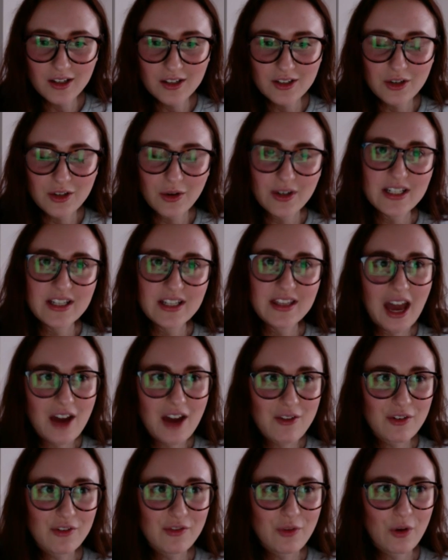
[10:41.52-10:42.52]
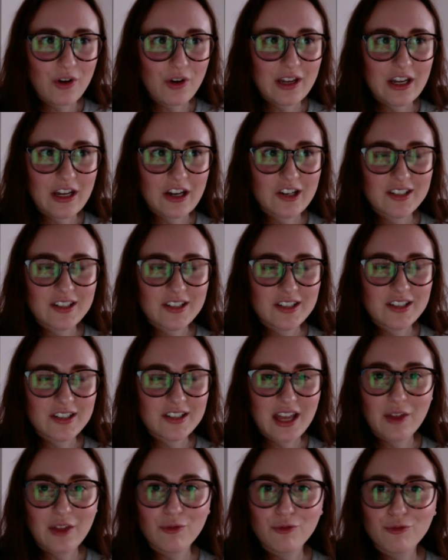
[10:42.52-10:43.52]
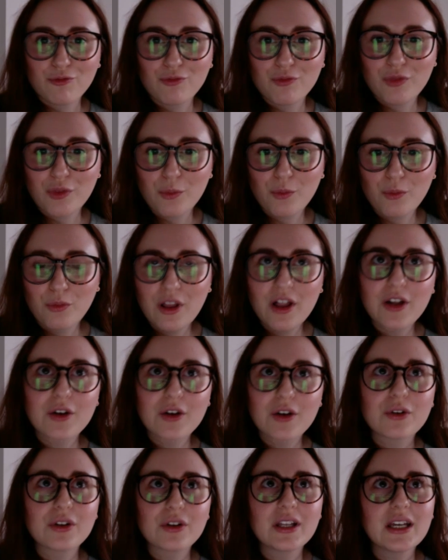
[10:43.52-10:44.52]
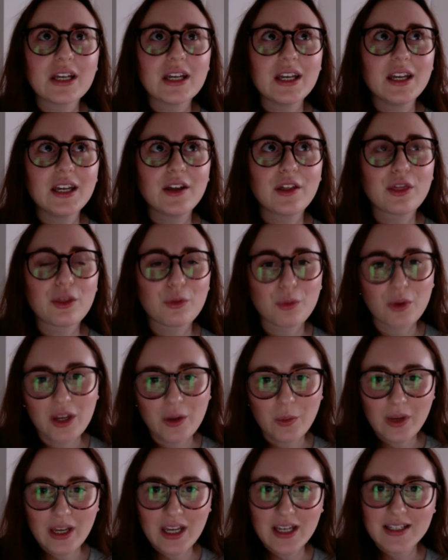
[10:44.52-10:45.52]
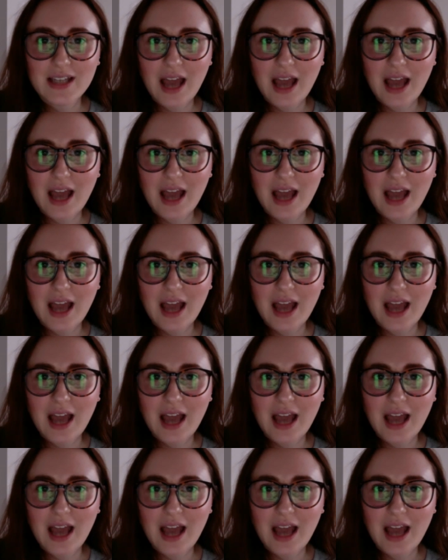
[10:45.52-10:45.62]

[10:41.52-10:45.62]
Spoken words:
So I did that for 4 years. And then literally 3 weeks